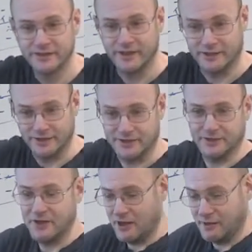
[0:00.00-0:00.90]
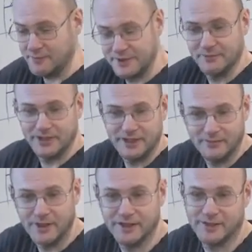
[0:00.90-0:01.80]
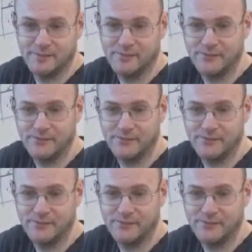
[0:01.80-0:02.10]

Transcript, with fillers: and I can optimally combine them.